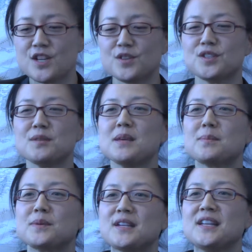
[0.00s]
You see
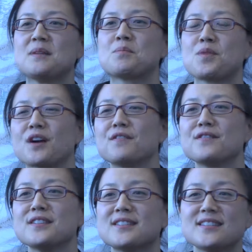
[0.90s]
people eating
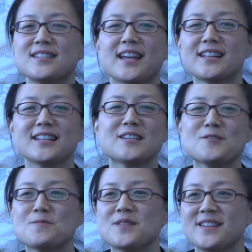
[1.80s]
breakfast, a daily
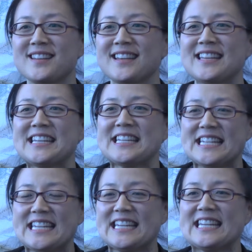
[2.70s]
human
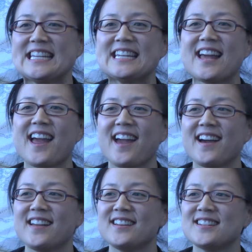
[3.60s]
need,
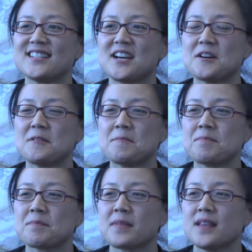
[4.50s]
and
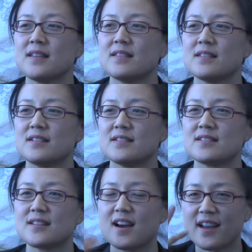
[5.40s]

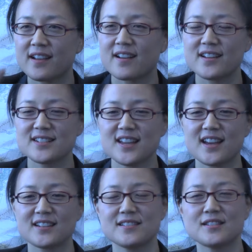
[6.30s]
there's eye
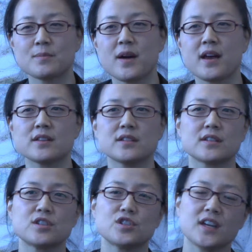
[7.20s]
contact and smiles
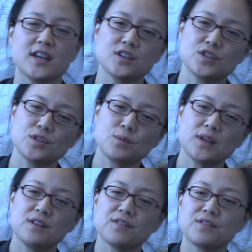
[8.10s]
exchanged. You
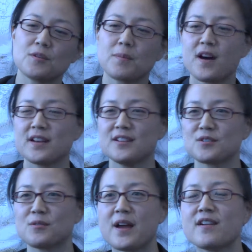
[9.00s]
weave your bodies
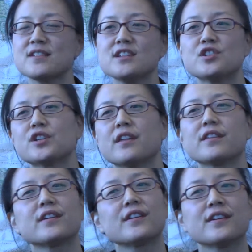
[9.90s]
around each
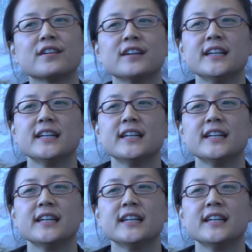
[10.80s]
other.